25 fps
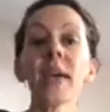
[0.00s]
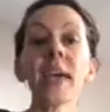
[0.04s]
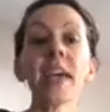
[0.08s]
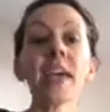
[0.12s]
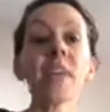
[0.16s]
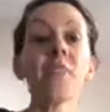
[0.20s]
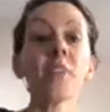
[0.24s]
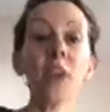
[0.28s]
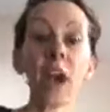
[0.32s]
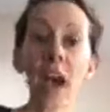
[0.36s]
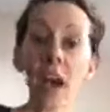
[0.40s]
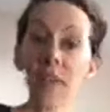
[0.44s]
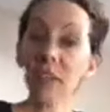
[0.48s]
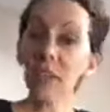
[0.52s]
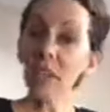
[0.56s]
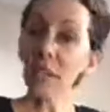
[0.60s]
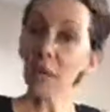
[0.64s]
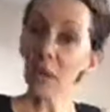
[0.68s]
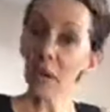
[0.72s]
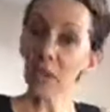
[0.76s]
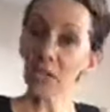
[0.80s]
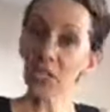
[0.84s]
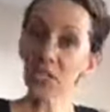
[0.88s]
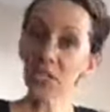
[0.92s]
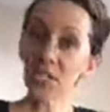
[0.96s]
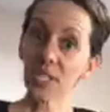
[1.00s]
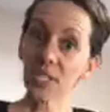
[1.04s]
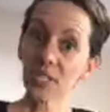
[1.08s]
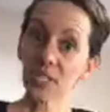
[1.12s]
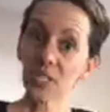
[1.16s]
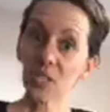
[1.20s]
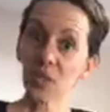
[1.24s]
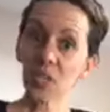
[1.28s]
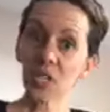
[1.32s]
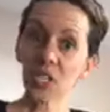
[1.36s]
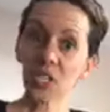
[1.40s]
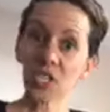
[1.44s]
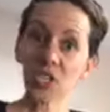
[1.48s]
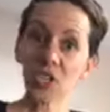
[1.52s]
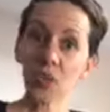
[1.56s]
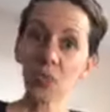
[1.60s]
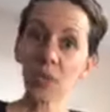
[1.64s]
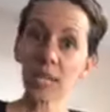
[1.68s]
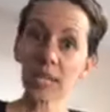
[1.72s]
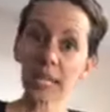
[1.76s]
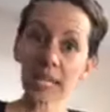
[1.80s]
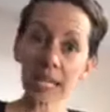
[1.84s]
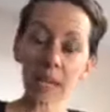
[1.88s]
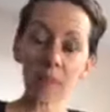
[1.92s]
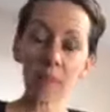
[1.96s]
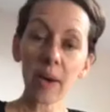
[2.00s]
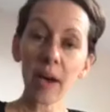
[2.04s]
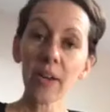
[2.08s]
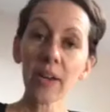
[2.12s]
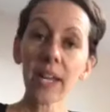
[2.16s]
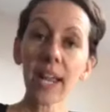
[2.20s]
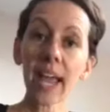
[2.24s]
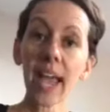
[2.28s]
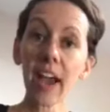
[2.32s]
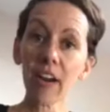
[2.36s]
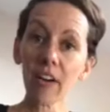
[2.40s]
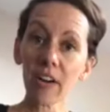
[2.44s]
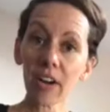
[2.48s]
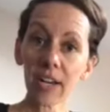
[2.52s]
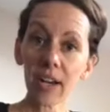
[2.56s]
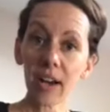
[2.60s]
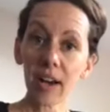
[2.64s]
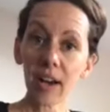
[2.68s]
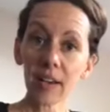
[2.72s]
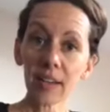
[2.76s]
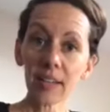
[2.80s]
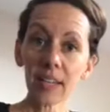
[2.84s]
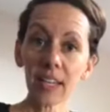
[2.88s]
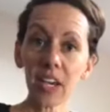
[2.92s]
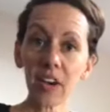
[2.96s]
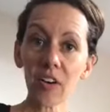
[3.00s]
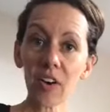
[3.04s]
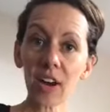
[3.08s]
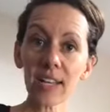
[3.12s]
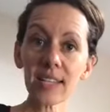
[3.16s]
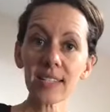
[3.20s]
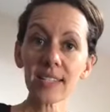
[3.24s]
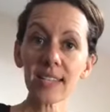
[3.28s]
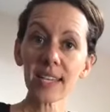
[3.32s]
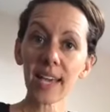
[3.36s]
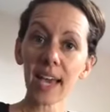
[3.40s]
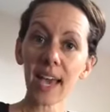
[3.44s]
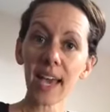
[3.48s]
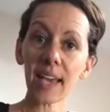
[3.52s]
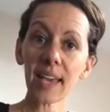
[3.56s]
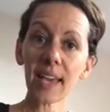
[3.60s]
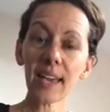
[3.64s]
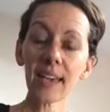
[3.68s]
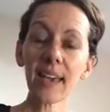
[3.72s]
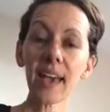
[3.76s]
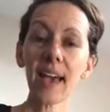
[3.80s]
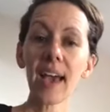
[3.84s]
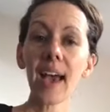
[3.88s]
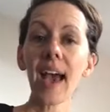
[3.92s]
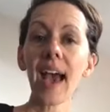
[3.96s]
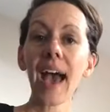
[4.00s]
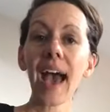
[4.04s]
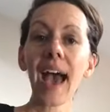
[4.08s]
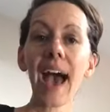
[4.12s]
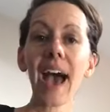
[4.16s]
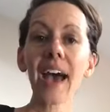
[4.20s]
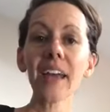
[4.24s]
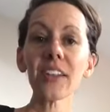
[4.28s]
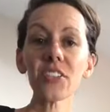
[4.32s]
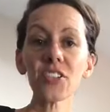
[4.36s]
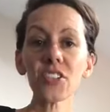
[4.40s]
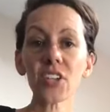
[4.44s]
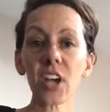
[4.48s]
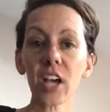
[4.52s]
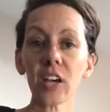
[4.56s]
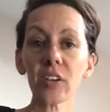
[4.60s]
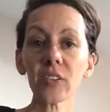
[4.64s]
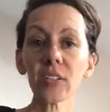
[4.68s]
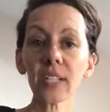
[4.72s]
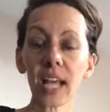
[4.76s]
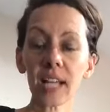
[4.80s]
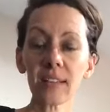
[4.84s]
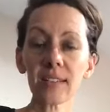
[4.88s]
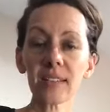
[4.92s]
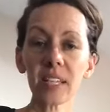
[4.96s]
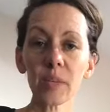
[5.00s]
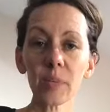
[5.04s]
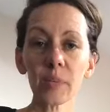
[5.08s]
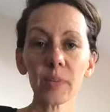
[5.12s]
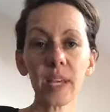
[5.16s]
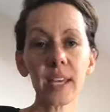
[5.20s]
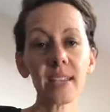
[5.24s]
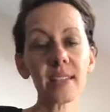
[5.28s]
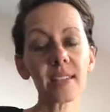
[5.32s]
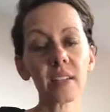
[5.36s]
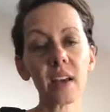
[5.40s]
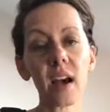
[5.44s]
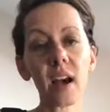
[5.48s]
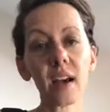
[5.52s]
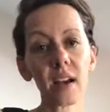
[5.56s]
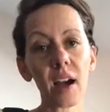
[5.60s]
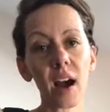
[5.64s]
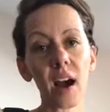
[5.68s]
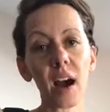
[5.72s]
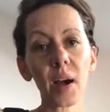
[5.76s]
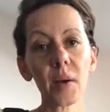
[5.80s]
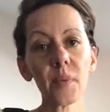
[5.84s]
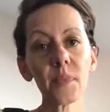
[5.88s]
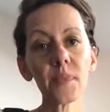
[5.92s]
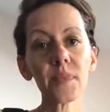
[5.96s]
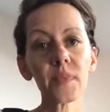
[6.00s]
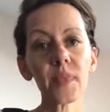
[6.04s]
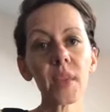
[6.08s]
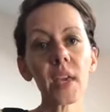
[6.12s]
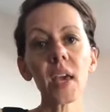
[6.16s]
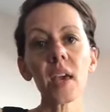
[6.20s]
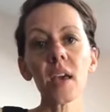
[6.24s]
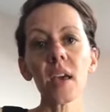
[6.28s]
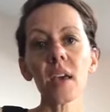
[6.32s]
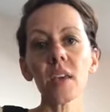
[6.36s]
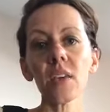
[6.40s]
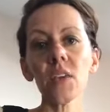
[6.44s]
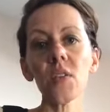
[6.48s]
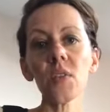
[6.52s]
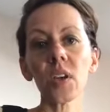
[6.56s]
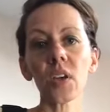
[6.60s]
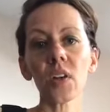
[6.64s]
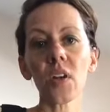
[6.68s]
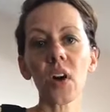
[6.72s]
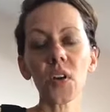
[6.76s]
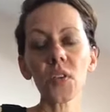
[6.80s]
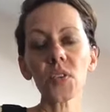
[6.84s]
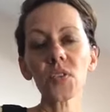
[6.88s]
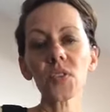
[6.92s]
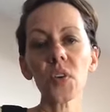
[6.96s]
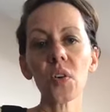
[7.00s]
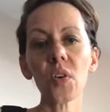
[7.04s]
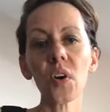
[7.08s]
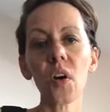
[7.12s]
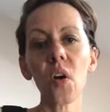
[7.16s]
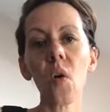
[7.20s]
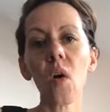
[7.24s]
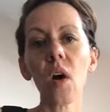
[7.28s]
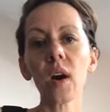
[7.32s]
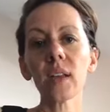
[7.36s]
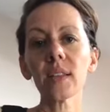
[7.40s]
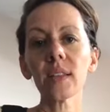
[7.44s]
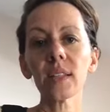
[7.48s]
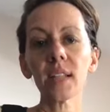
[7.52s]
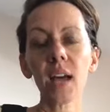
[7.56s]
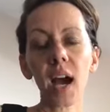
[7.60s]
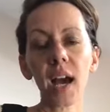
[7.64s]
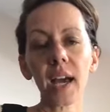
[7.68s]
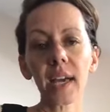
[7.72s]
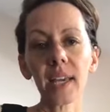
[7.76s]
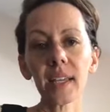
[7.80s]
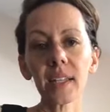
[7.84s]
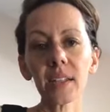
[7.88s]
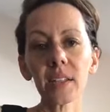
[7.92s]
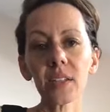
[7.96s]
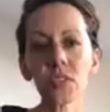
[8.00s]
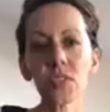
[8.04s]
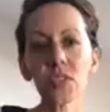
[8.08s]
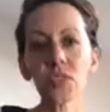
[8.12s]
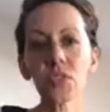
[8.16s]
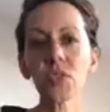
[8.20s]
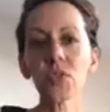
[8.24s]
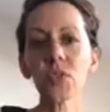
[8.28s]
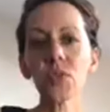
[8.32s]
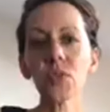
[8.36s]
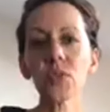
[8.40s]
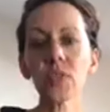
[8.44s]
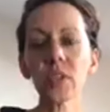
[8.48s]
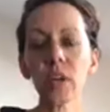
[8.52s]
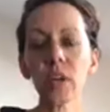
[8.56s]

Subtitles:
If you have any questions, you can shoot me an email at Erica, E-R-I-C-A, at childcounselingplace.com. You can also go online to